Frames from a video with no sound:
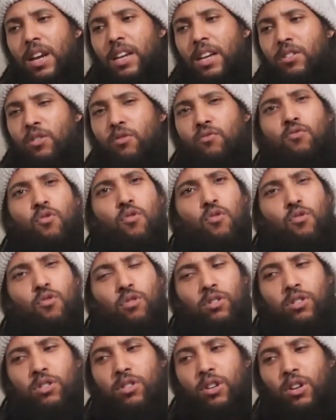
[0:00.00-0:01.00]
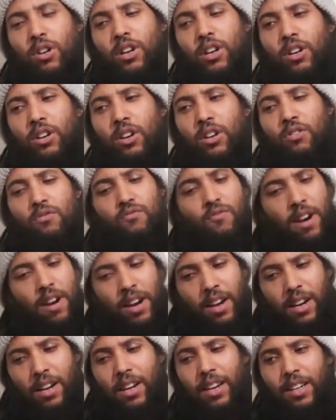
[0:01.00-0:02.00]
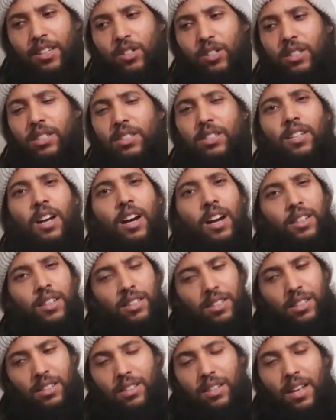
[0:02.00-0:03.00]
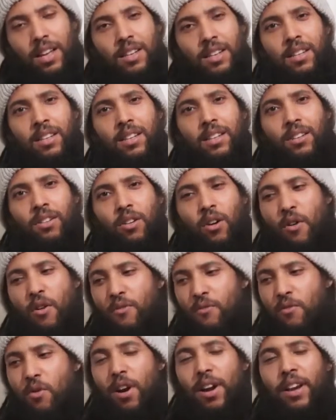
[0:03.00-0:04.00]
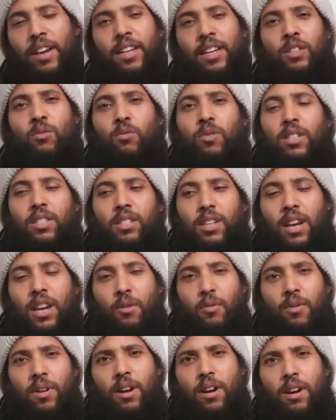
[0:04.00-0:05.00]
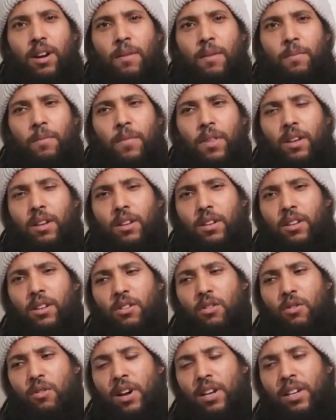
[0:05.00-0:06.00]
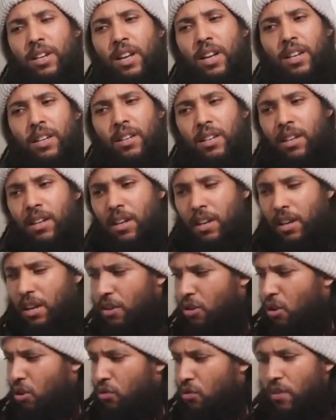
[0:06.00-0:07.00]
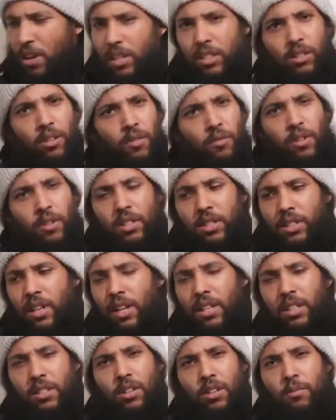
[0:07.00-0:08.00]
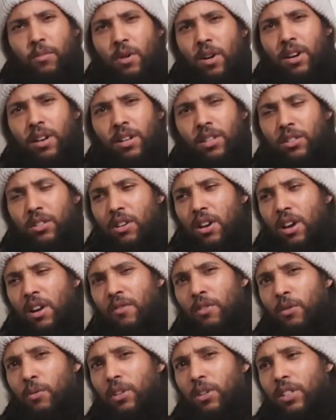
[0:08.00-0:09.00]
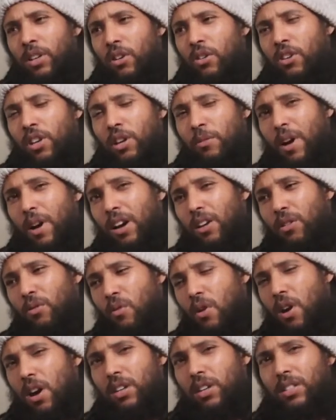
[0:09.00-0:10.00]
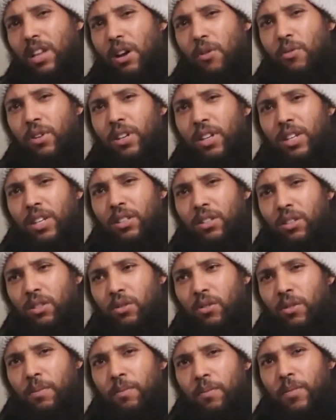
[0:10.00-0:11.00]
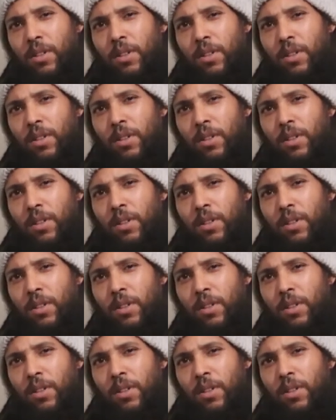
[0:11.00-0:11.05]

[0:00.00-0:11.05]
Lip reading: the rules, the regulations, the understanding of what it is we say we are. You know, and then, you know, the rest of the studies on Marcus Garvey will tell you about the works that we need to do.